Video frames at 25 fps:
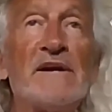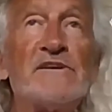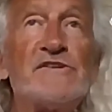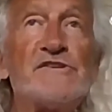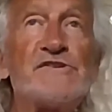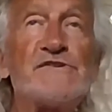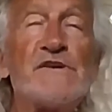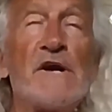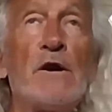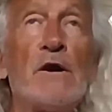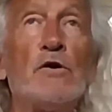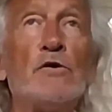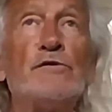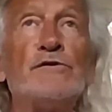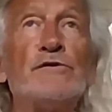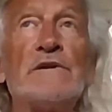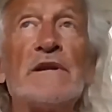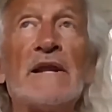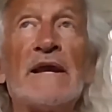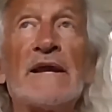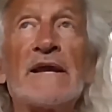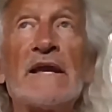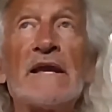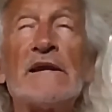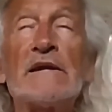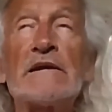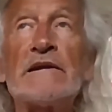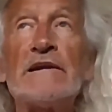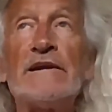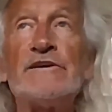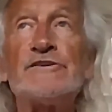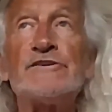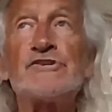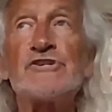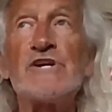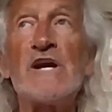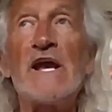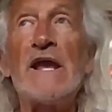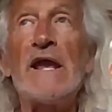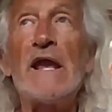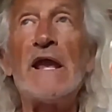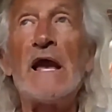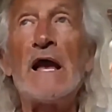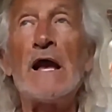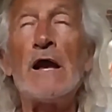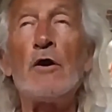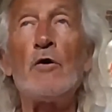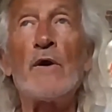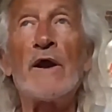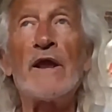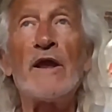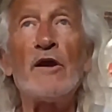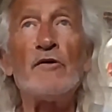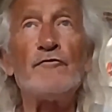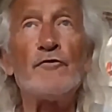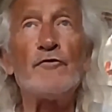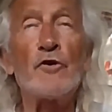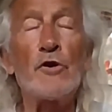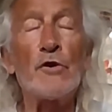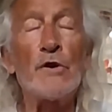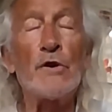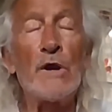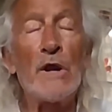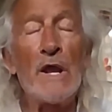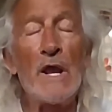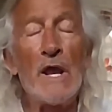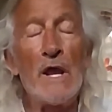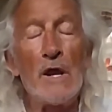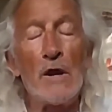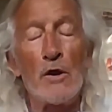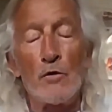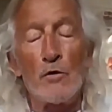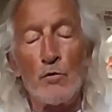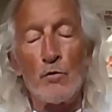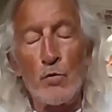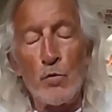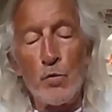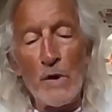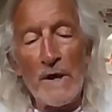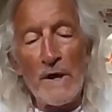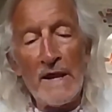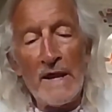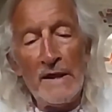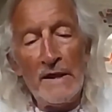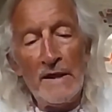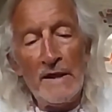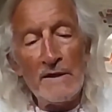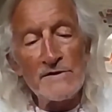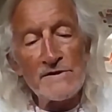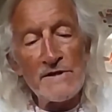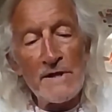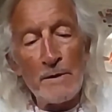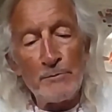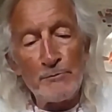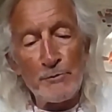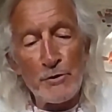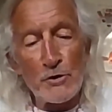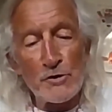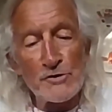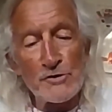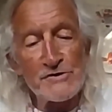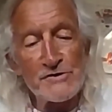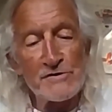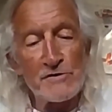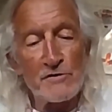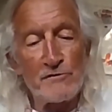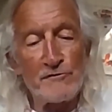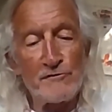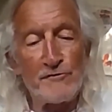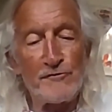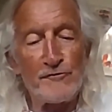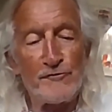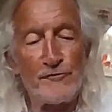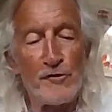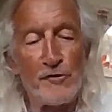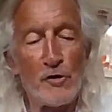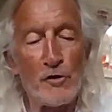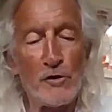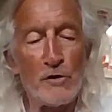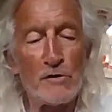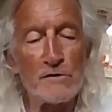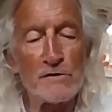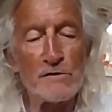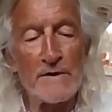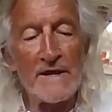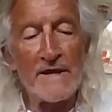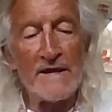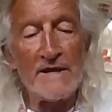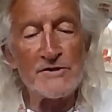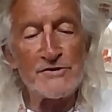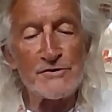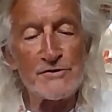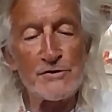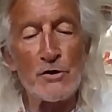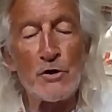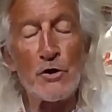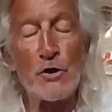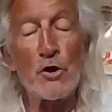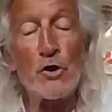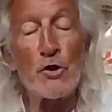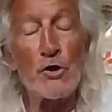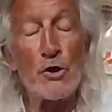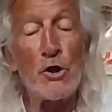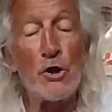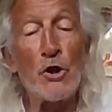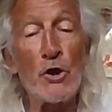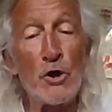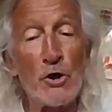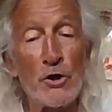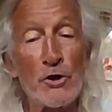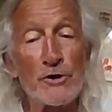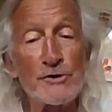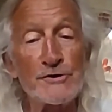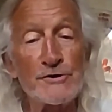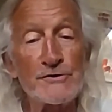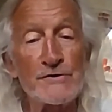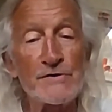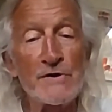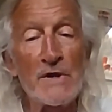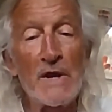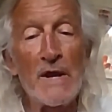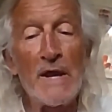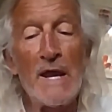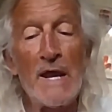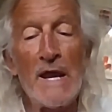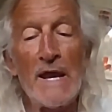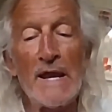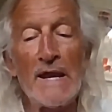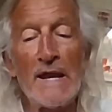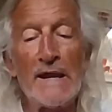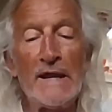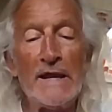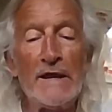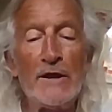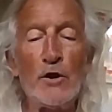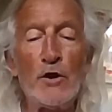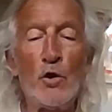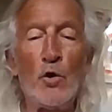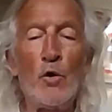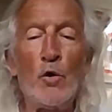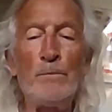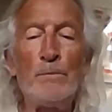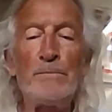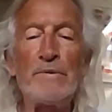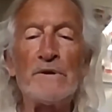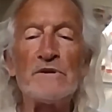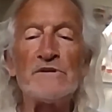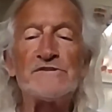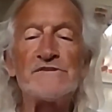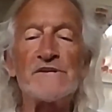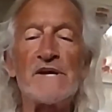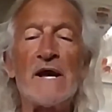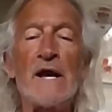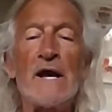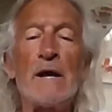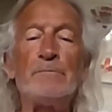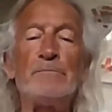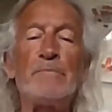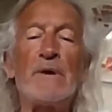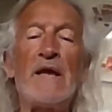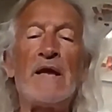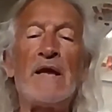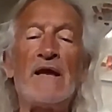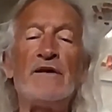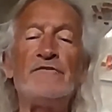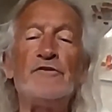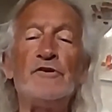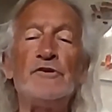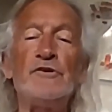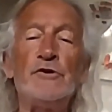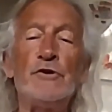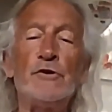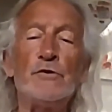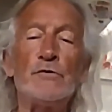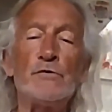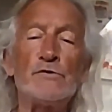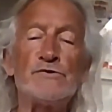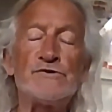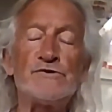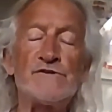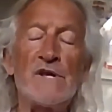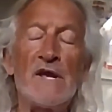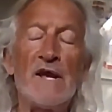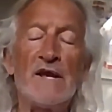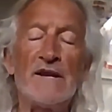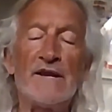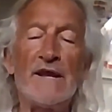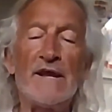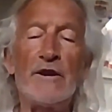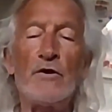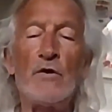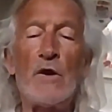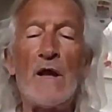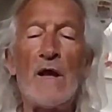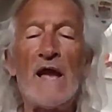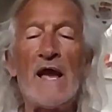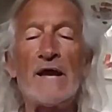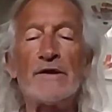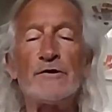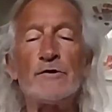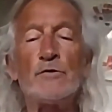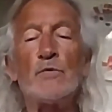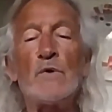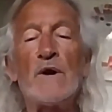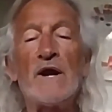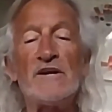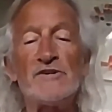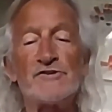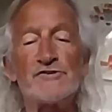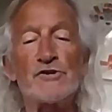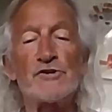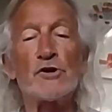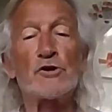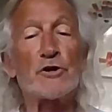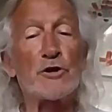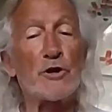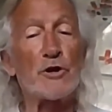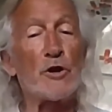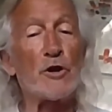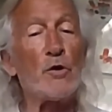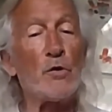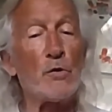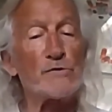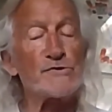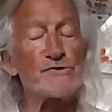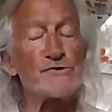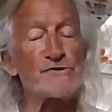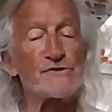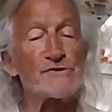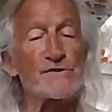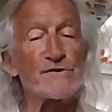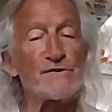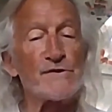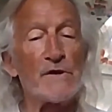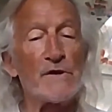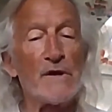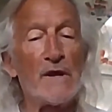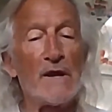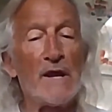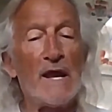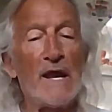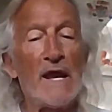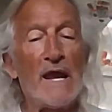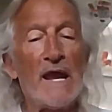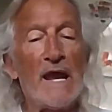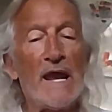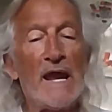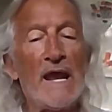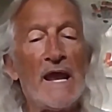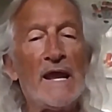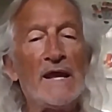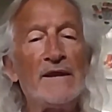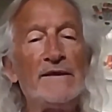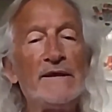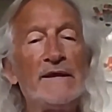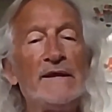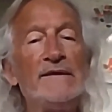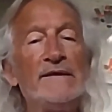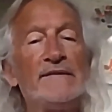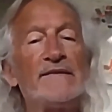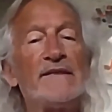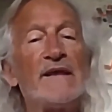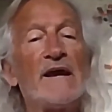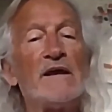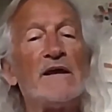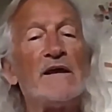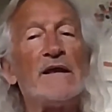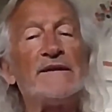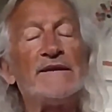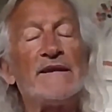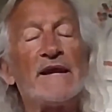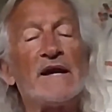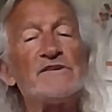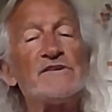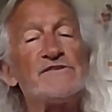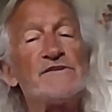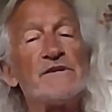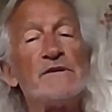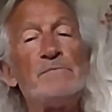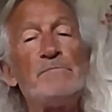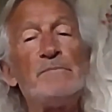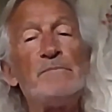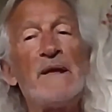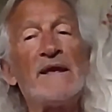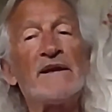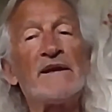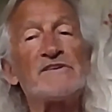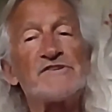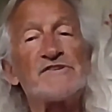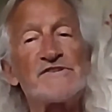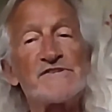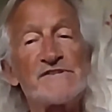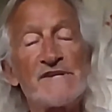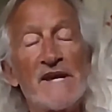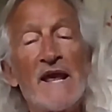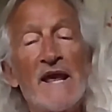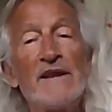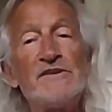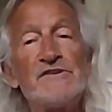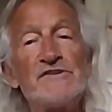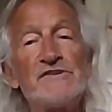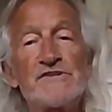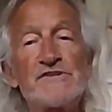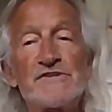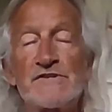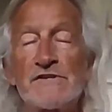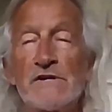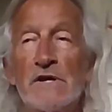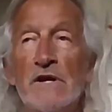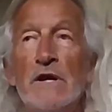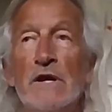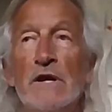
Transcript: sound like a cliche. However, when a person follows his or her heart, it opens up avenues that are otherwise closed. And it doesn't make sense